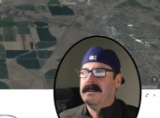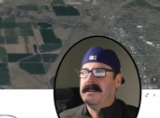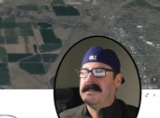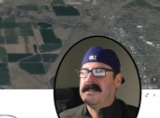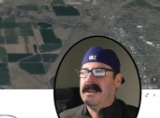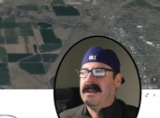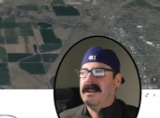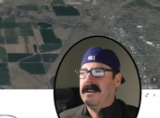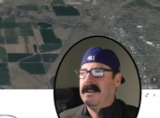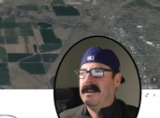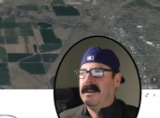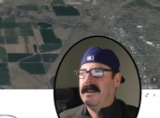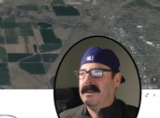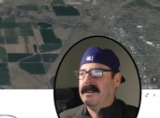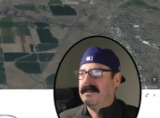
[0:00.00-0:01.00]
Isn't that
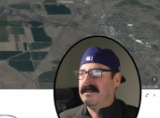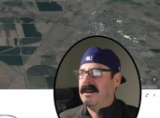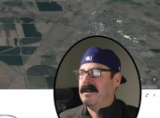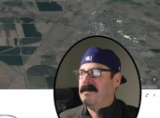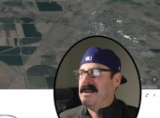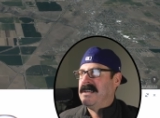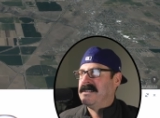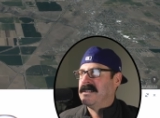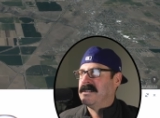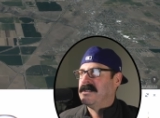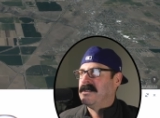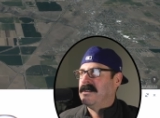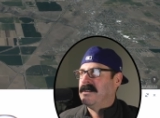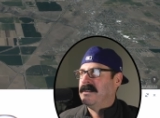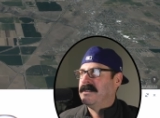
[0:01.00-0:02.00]
isn't that amazing?
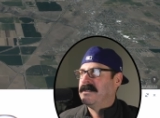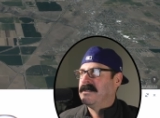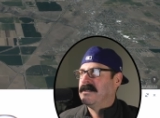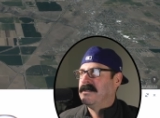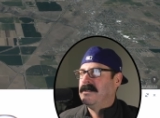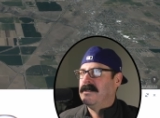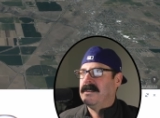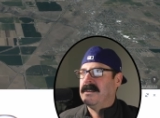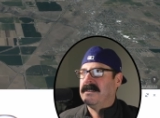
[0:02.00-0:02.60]
So let's do the